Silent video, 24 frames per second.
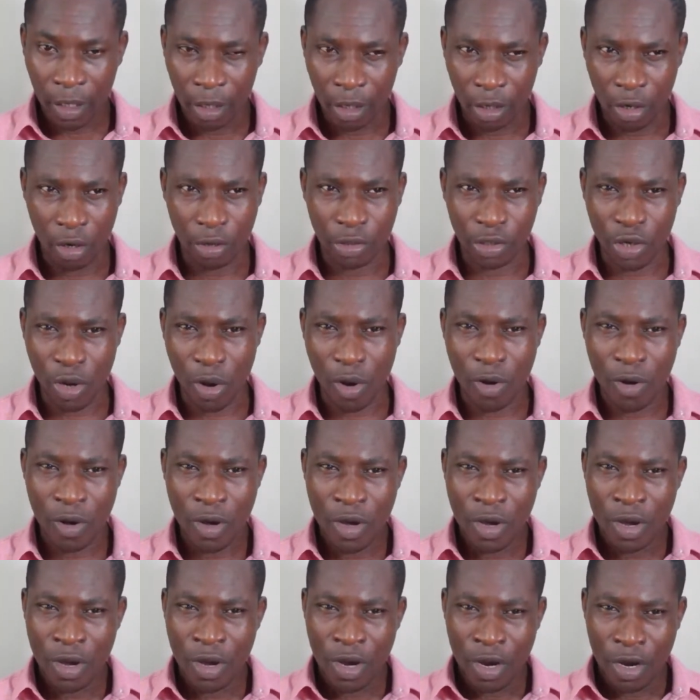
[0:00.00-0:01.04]
You know, so
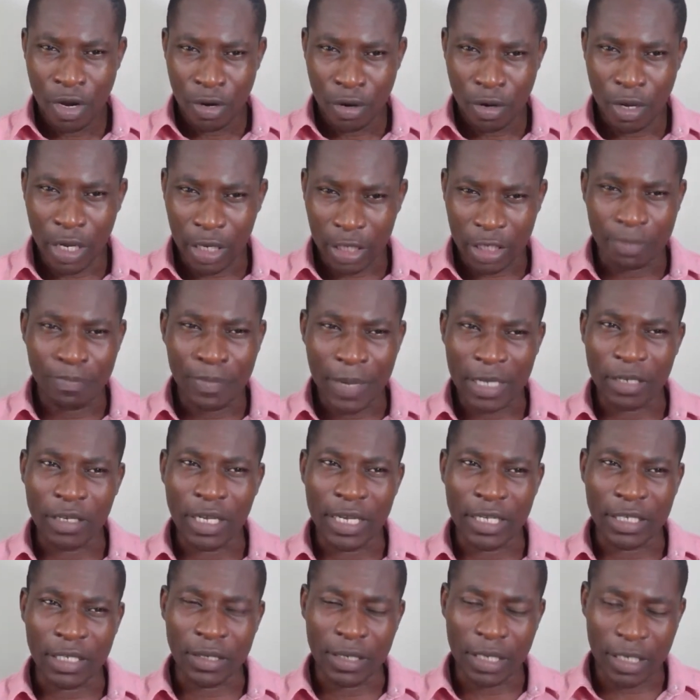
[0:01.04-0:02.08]
it
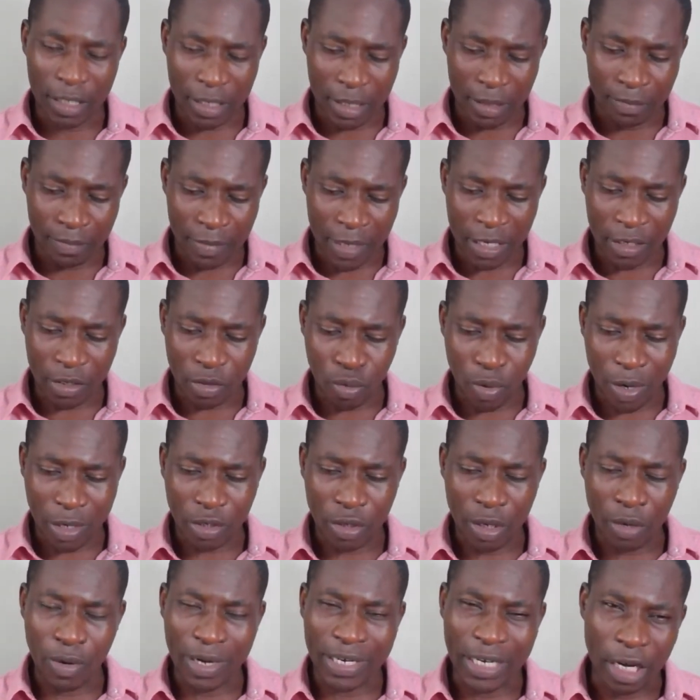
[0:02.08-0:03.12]
means
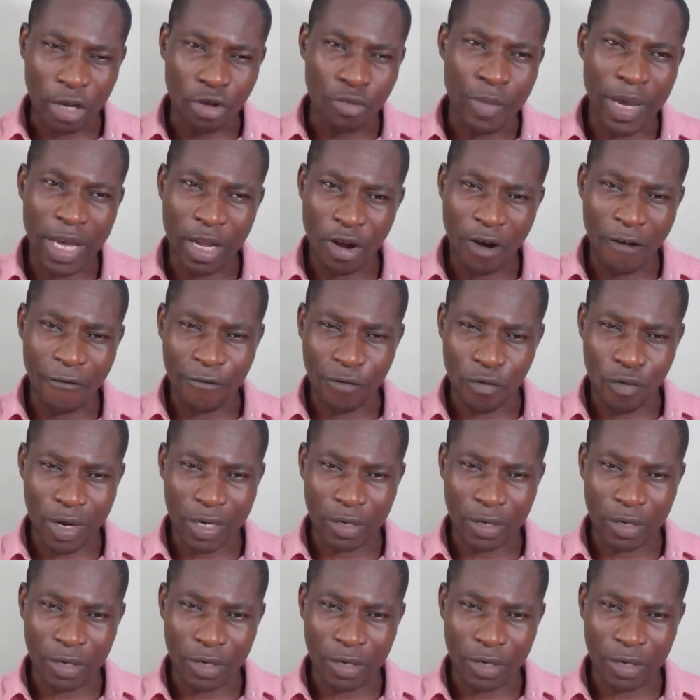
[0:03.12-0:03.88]
what are you made of?